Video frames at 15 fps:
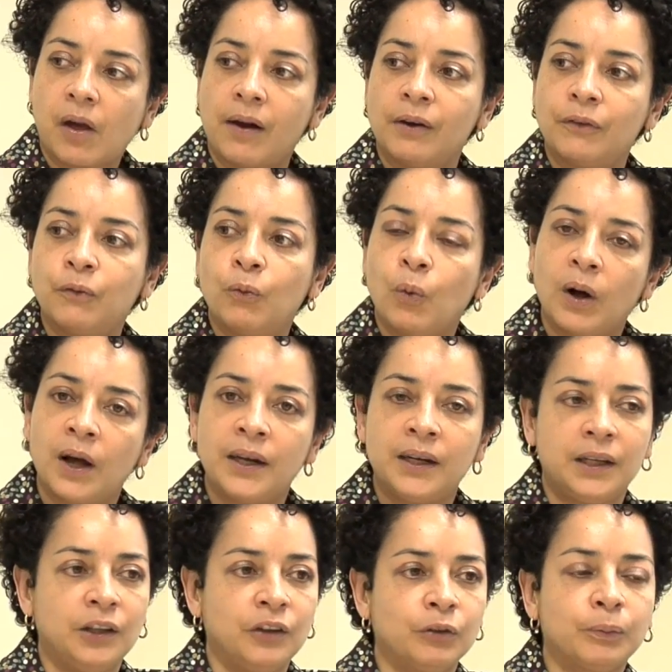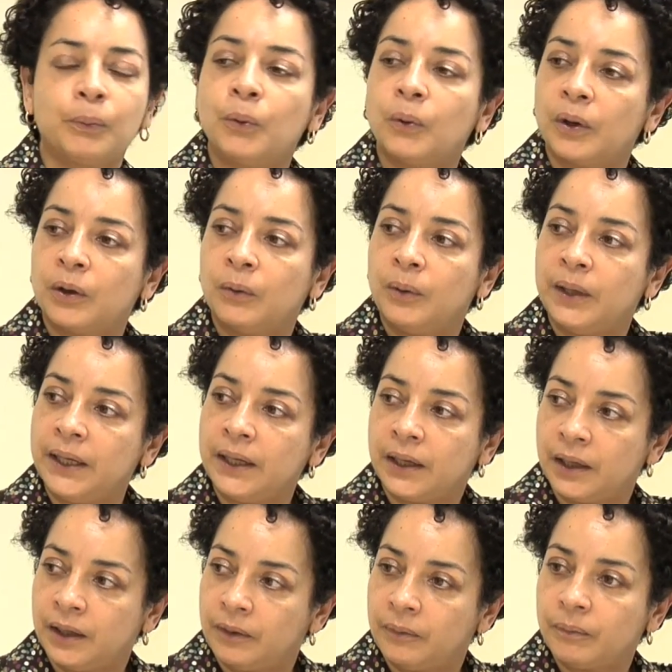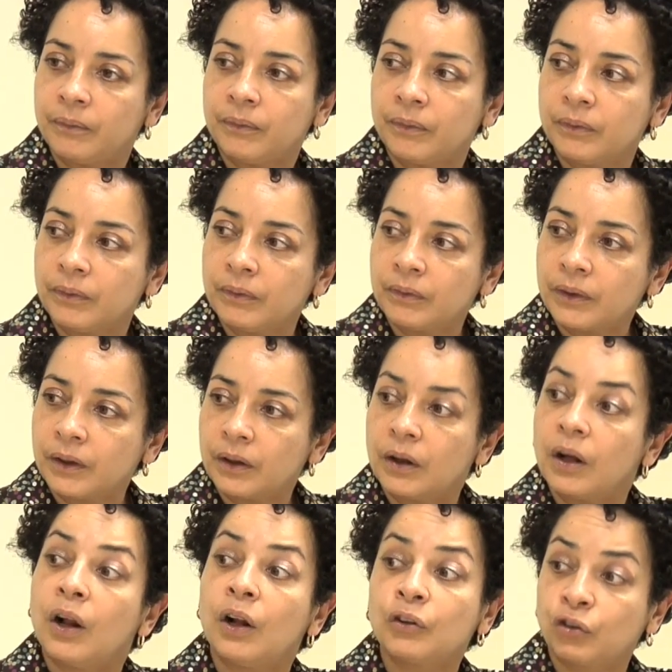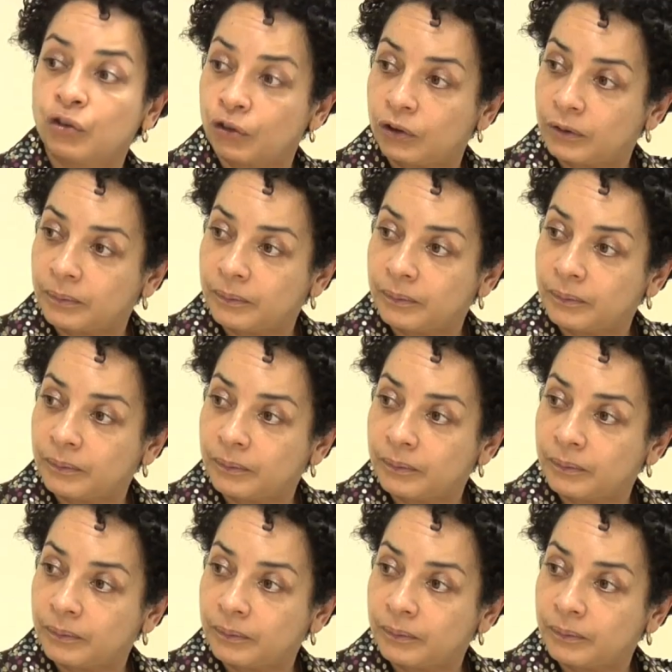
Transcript: of what is Puerto Rican culture.